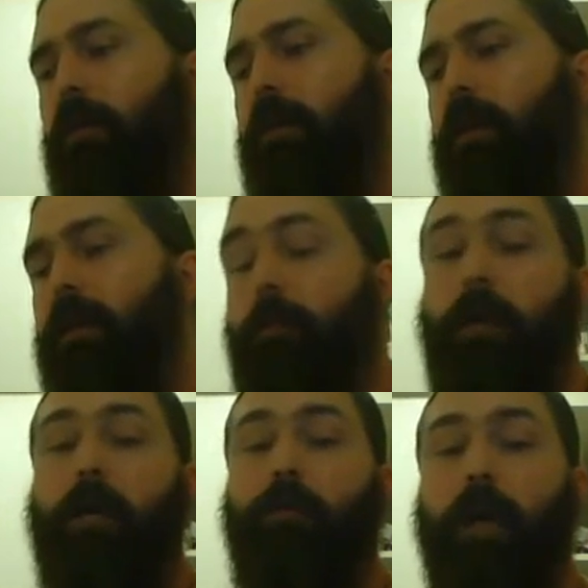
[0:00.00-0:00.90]
you to think that
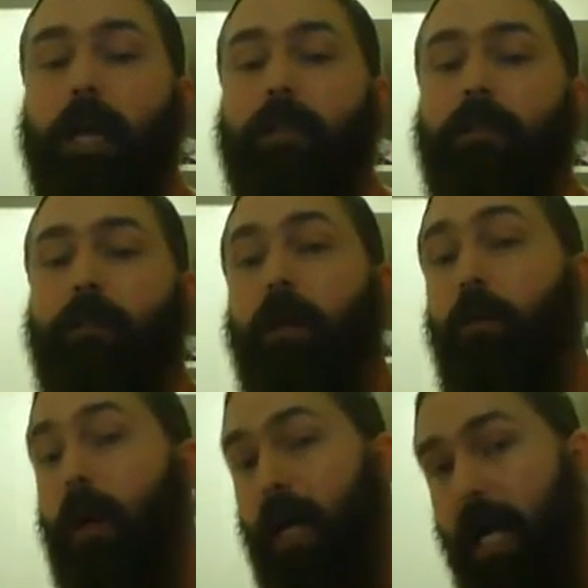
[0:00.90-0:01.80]
my rants
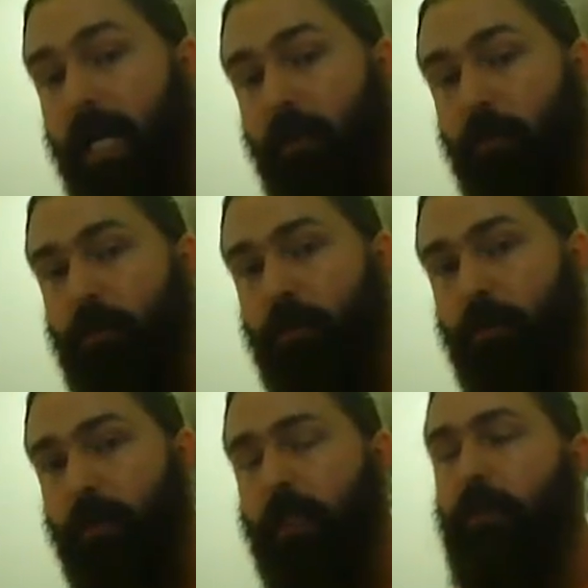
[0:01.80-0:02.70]
about why I don't do
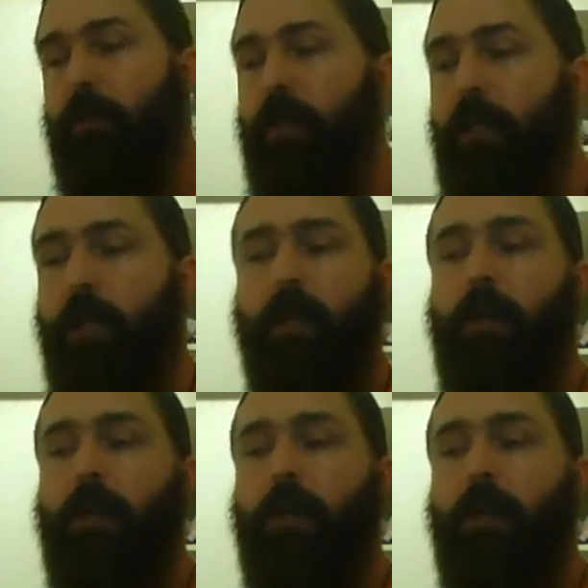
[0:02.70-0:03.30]
the big three,